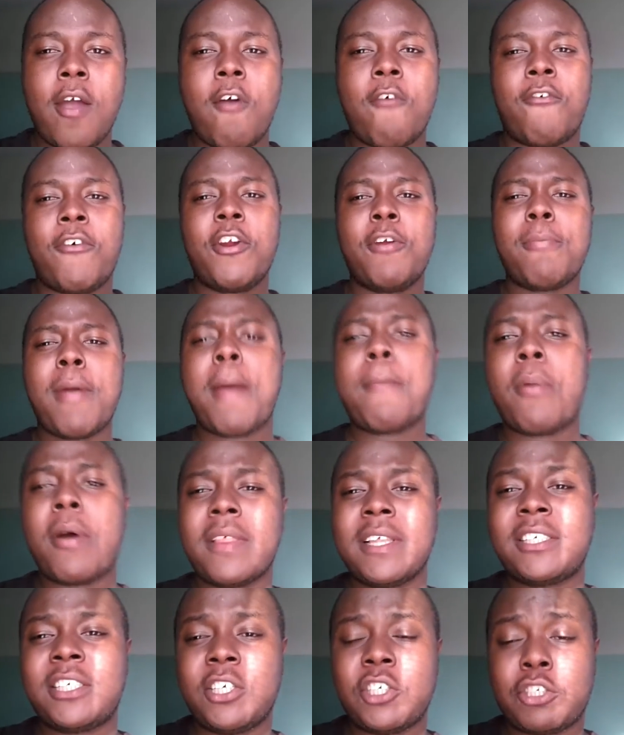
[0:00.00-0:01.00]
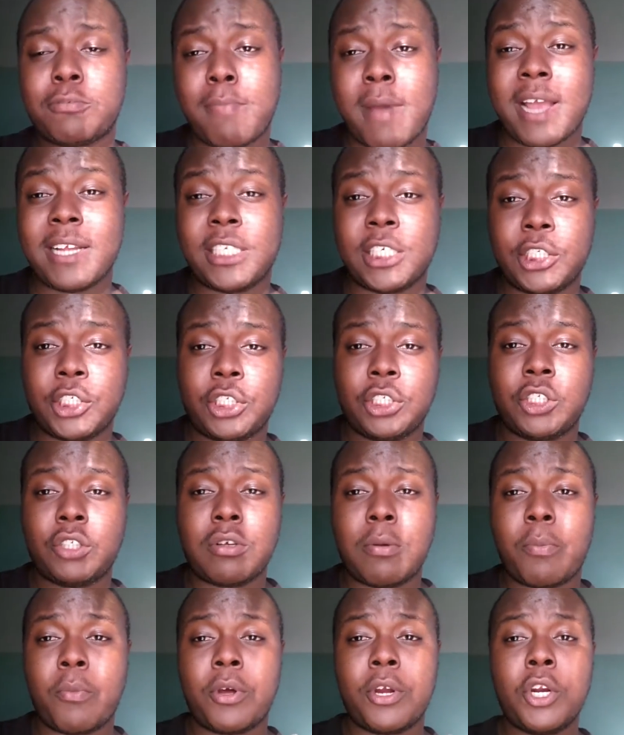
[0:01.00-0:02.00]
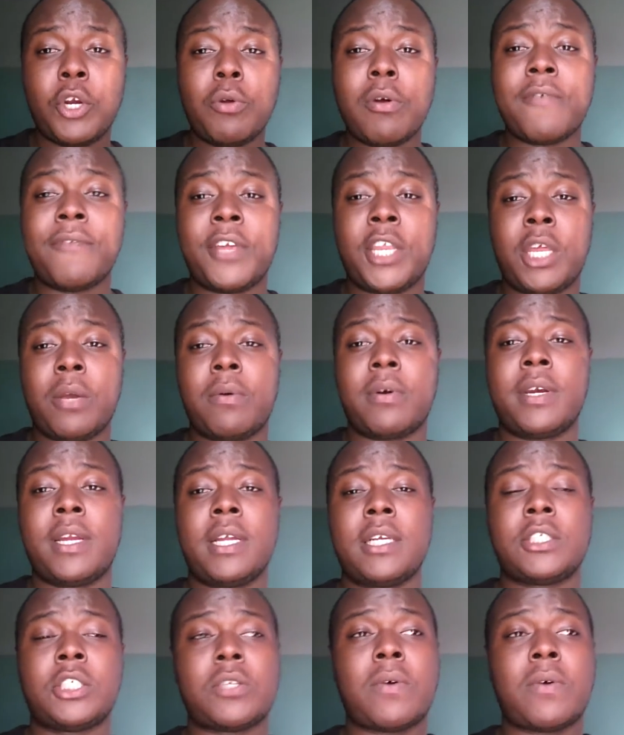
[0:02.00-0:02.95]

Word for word: friend of mine brought this series to my attention, so I'm going to do a video on it.